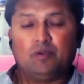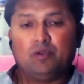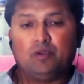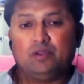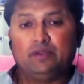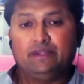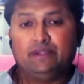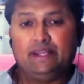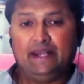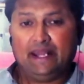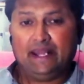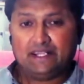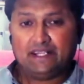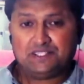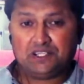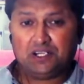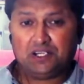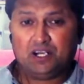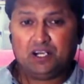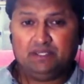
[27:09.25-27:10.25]
The
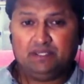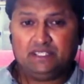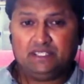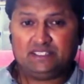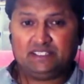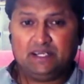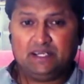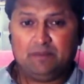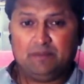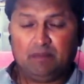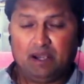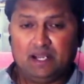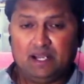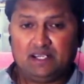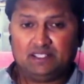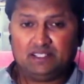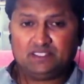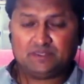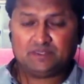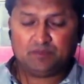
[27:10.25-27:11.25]
nature of these
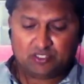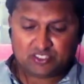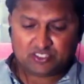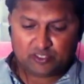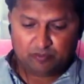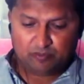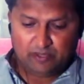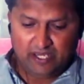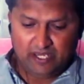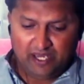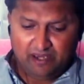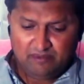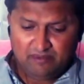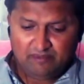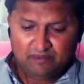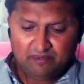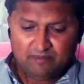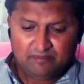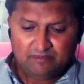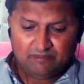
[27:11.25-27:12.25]
demands must be
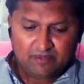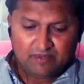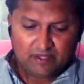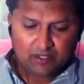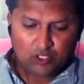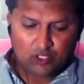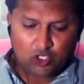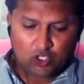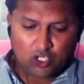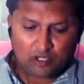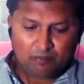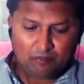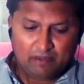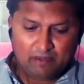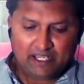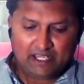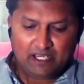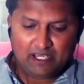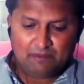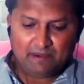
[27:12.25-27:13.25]

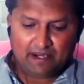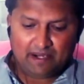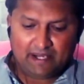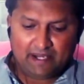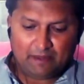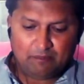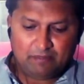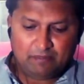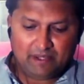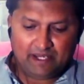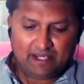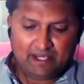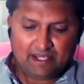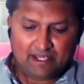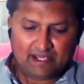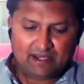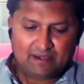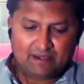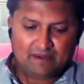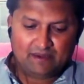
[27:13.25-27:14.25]
normative and
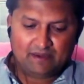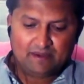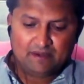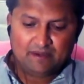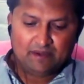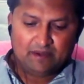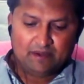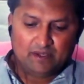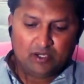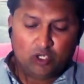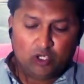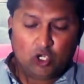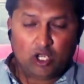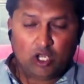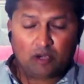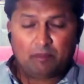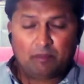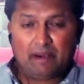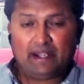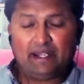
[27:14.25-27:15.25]
empirical.
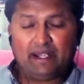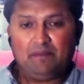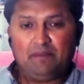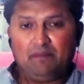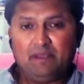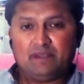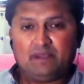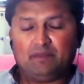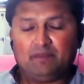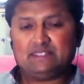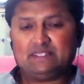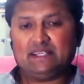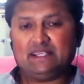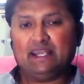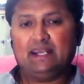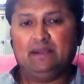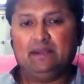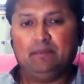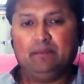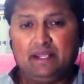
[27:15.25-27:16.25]
Normative
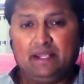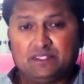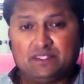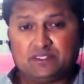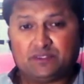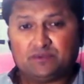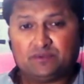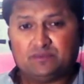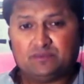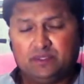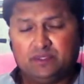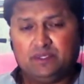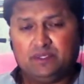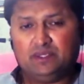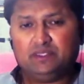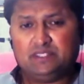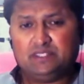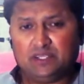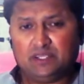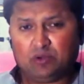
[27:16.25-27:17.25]
basically means
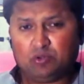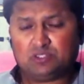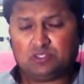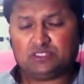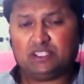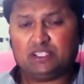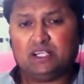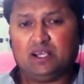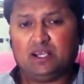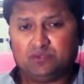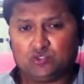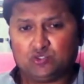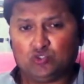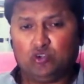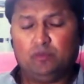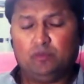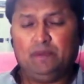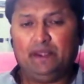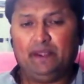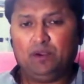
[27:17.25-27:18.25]
the question of
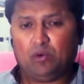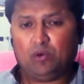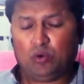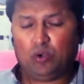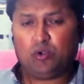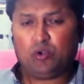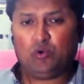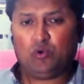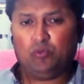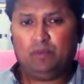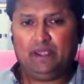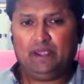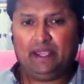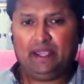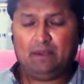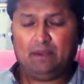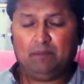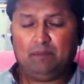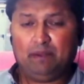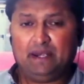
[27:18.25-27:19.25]
should be, ought to be.
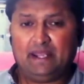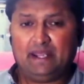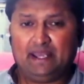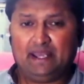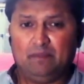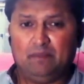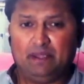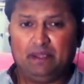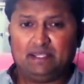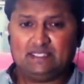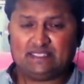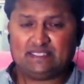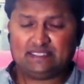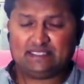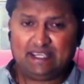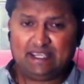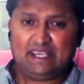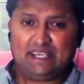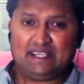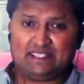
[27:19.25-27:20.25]
Empirical means
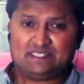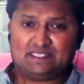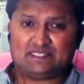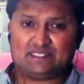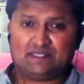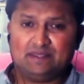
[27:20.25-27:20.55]
is.